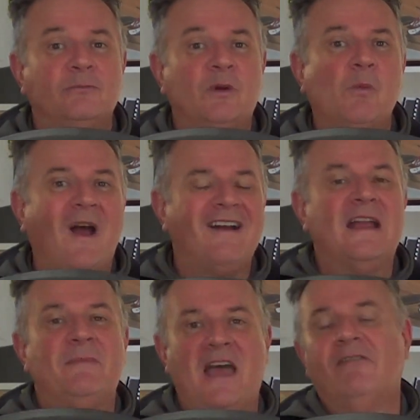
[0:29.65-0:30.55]
we
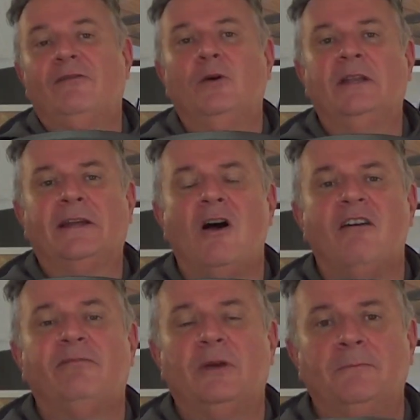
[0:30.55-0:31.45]
worry about falling
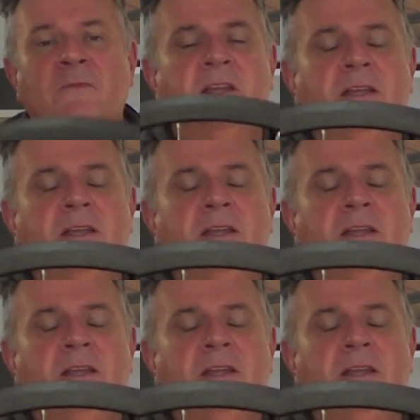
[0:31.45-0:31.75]
off, but